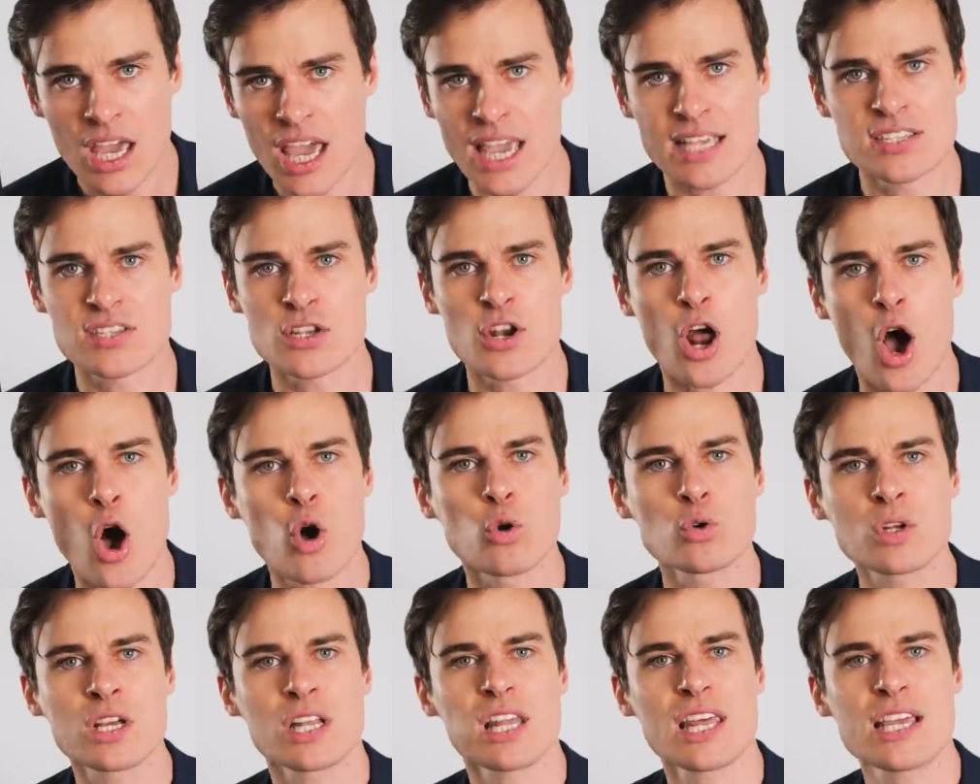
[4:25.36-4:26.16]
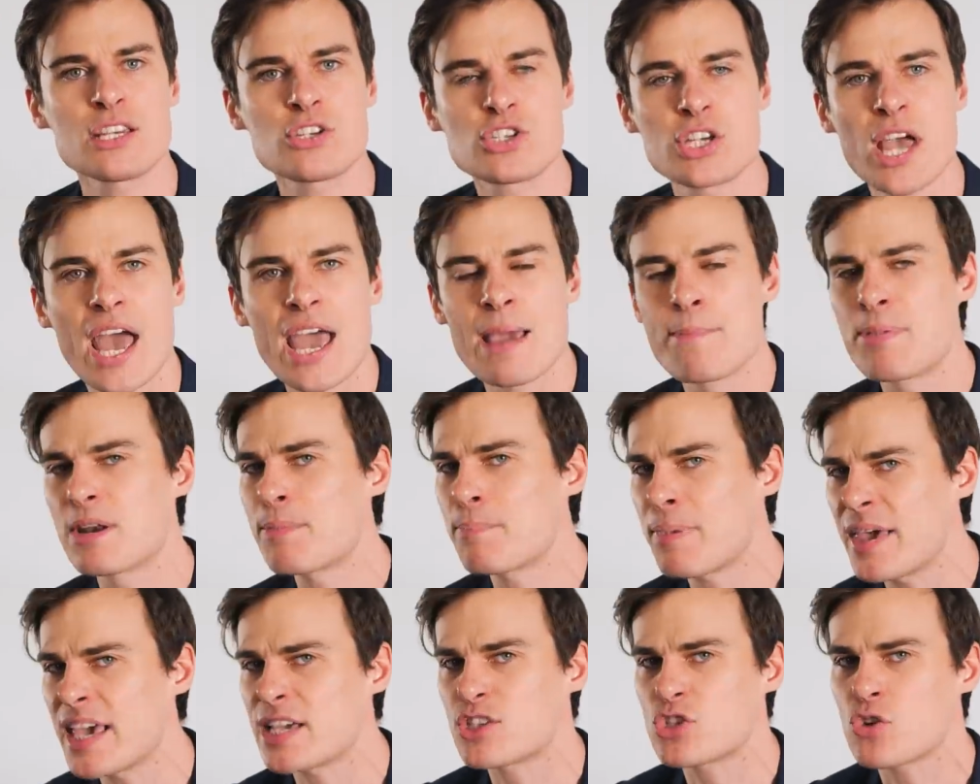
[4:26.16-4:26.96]
It's an old cliche, but
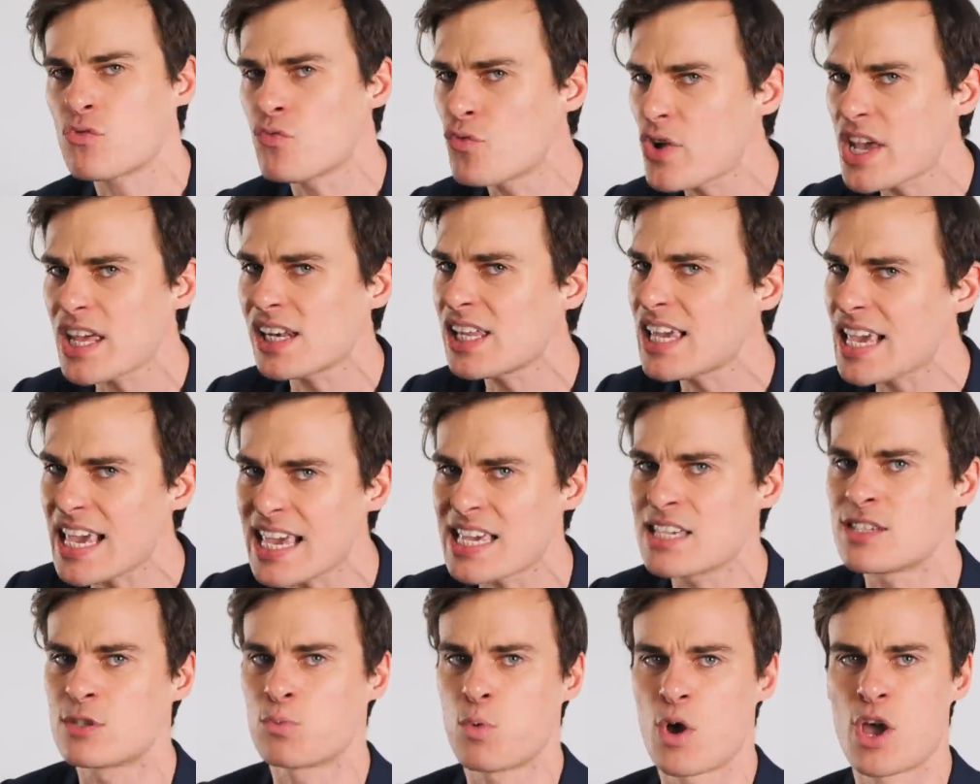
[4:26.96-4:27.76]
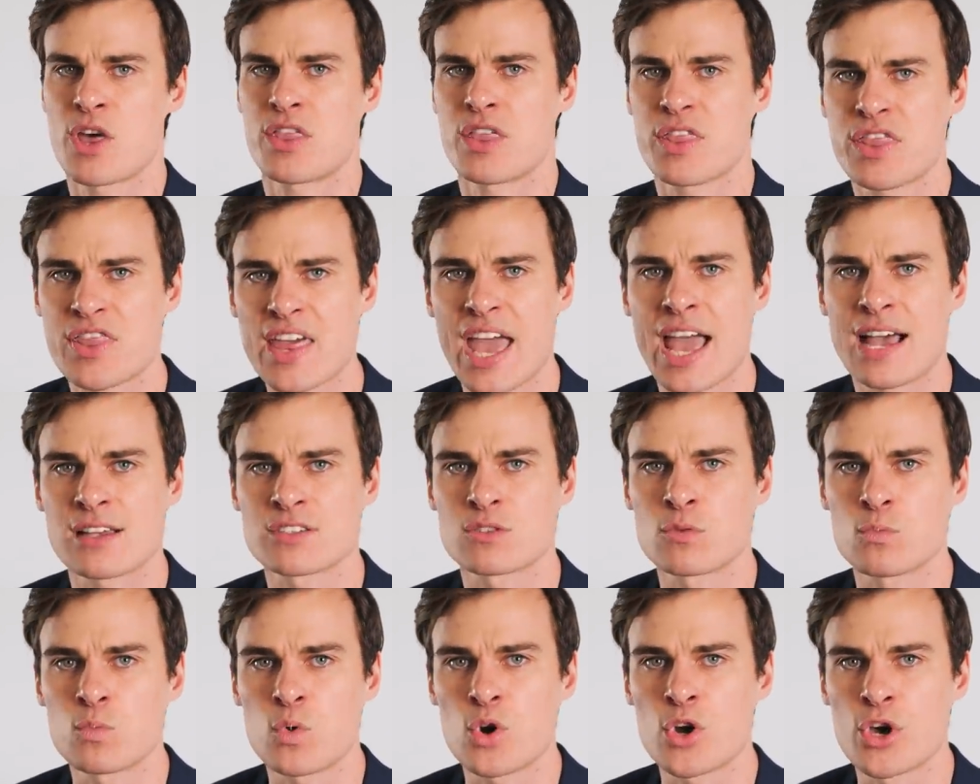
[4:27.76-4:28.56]
a picture really is worth
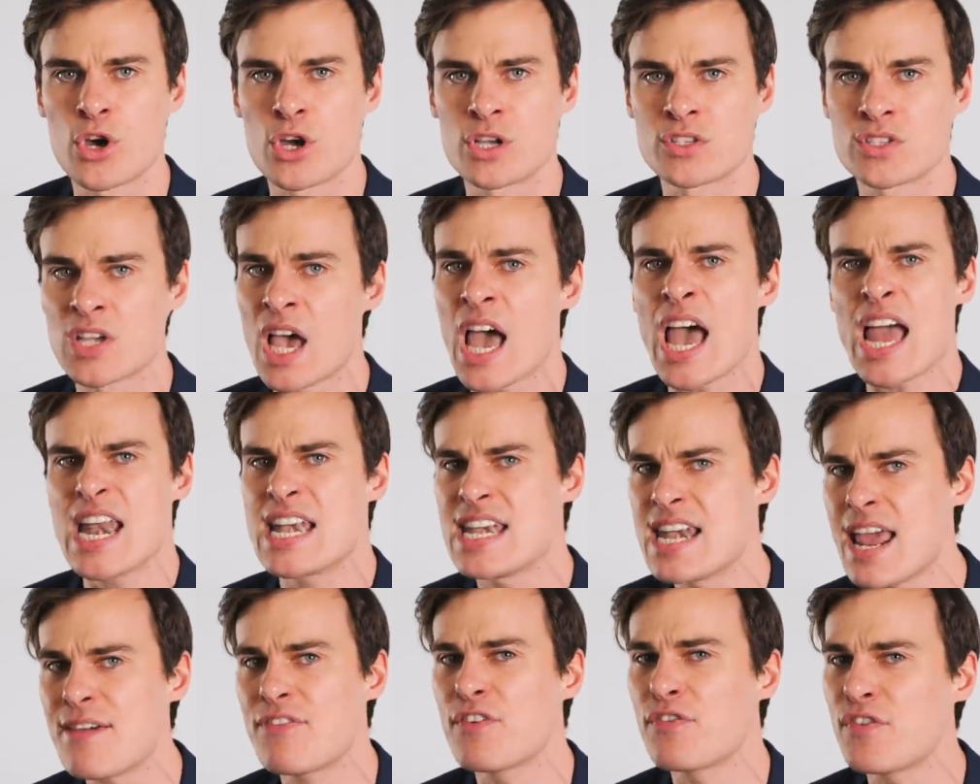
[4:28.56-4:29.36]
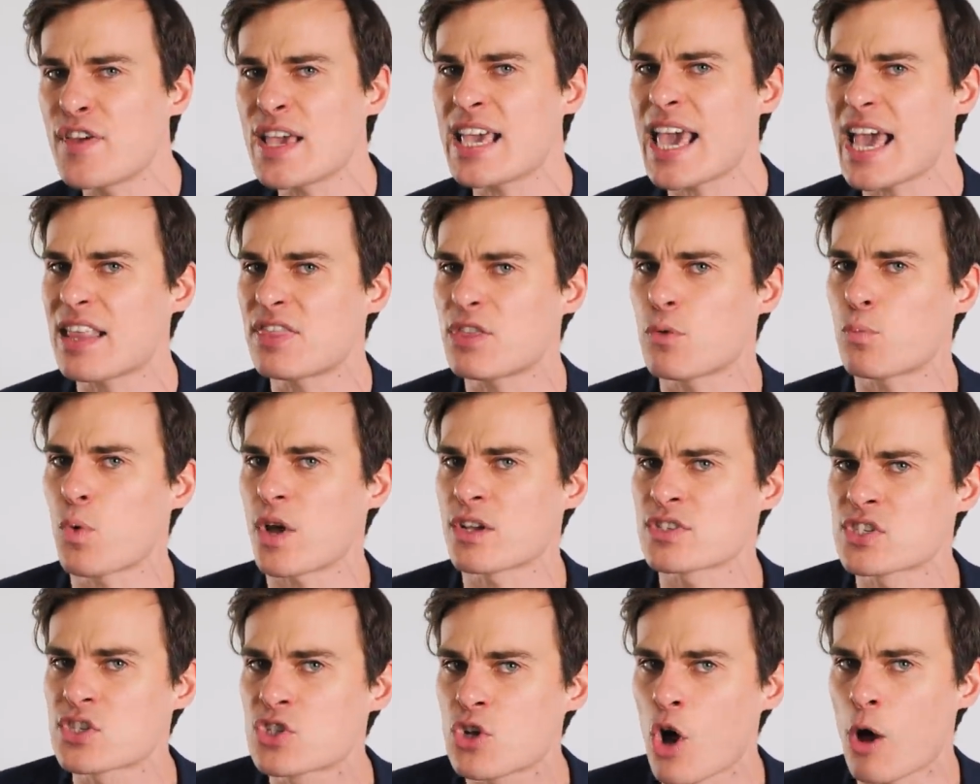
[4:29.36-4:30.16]
1,000 words. Never forget that
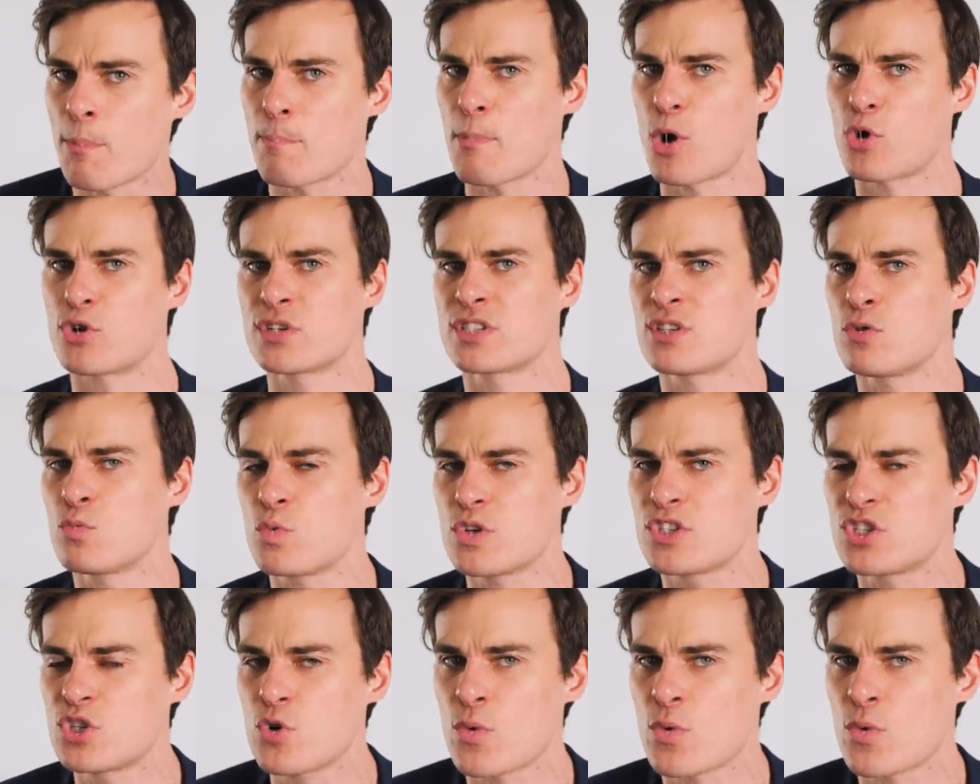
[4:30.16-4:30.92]
while Scott Morrison was